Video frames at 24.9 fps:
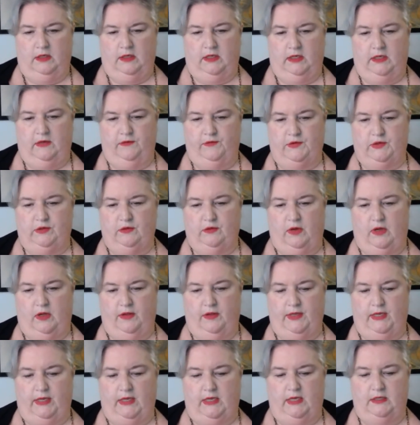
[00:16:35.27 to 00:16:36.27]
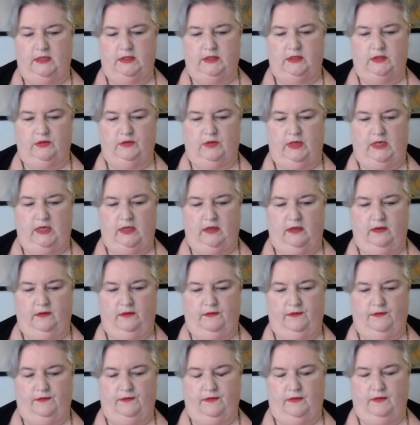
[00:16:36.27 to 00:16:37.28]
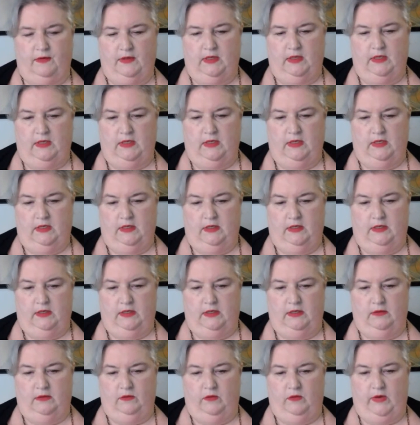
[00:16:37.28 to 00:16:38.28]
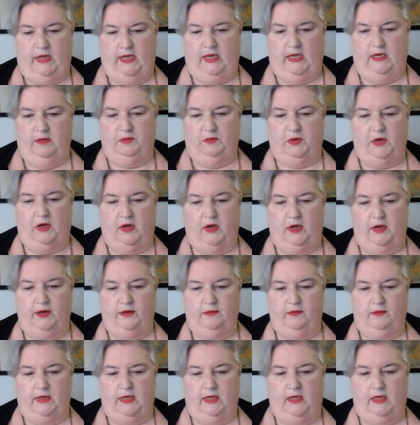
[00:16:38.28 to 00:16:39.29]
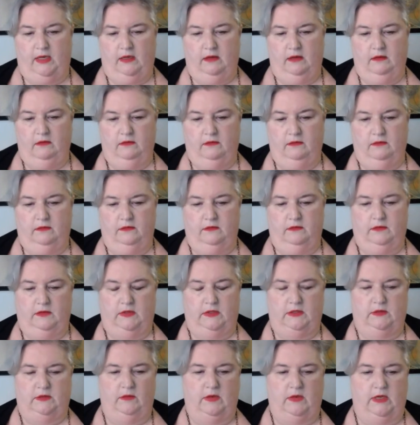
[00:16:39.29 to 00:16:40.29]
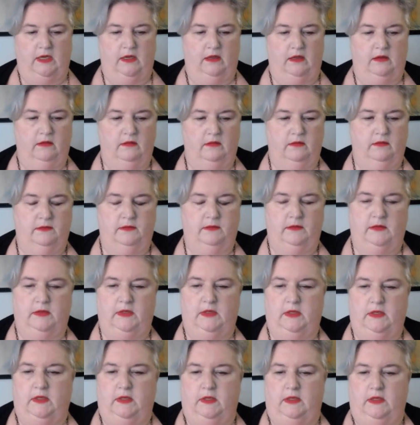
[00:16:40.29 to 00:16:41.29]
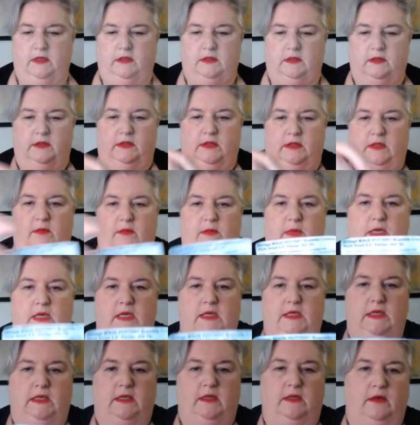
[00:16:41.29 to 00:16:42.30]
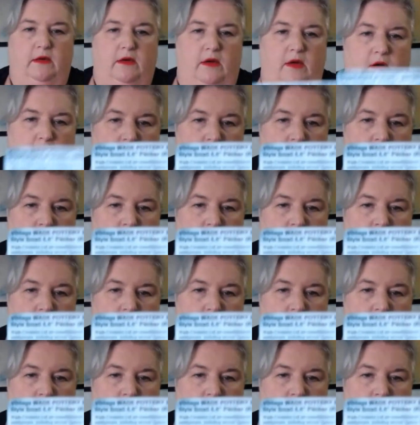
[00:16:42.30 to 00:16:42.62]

Gives you all the history of the Wade pottery as well. So somebody did their